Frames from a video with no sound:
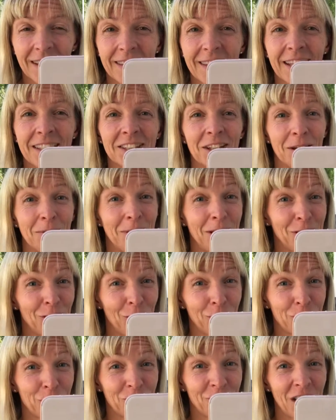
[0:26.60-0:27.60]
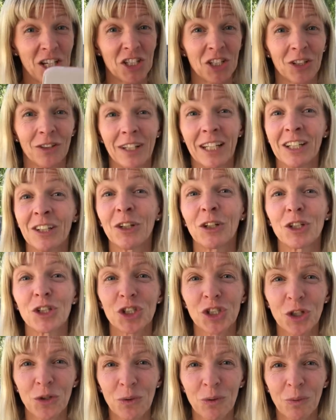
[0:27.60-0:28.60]
That's gonna make you look professional and gonna
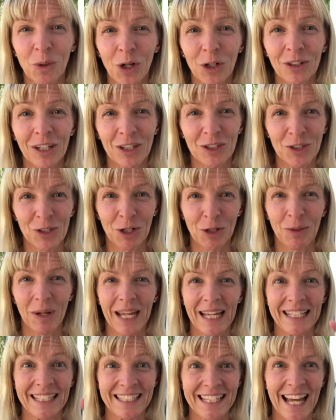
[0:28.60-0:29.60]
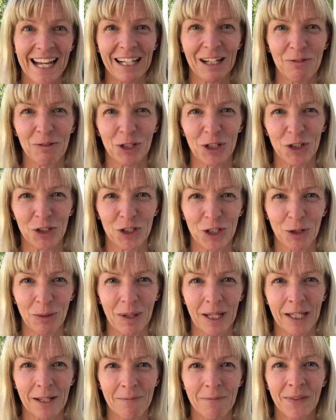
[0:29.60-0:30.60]
show the world that you know exactly what you're
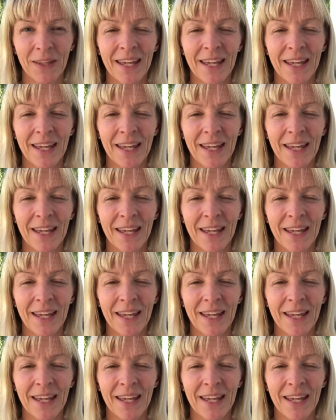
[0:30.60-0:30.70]
doing.